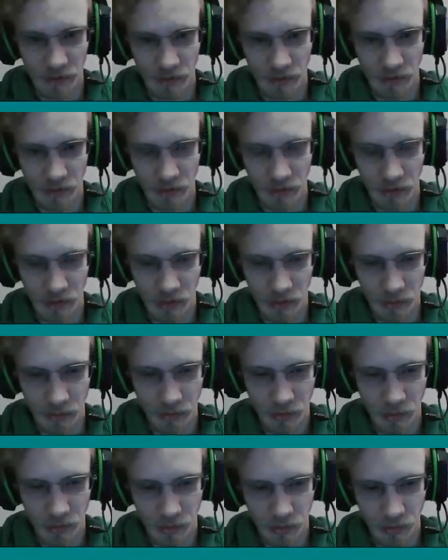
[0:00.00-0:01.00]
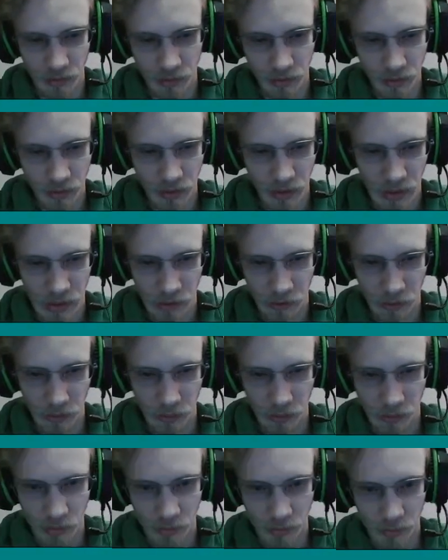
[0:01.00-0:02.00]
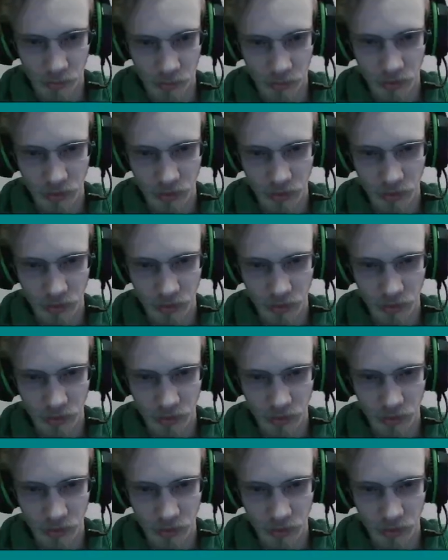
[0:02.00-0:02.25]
is, you know, actual,